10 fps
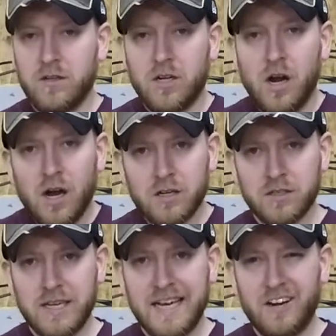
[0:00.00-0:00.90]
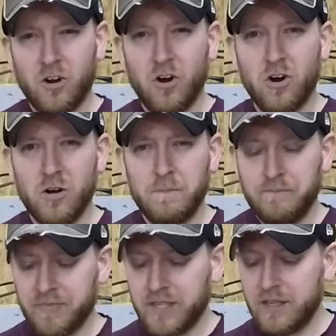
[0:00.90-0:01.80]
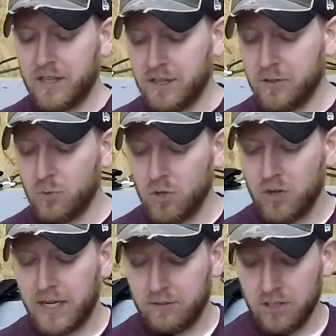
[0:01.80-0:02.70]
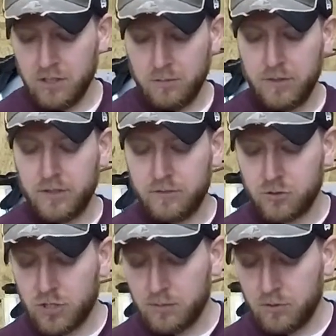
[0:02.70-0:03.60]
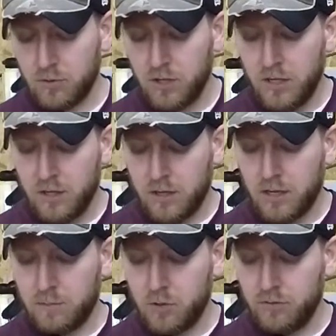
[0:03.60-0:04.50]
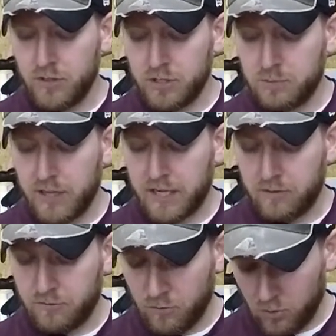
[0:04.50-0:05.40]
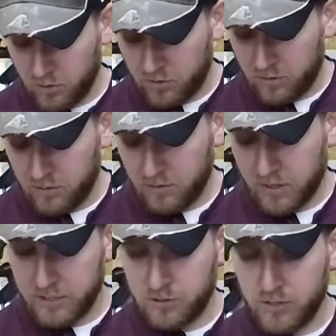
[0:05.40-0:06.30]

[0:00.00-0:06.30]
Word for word: cocked at all, you will have a little bit of trouble uh, moving this back and forth as you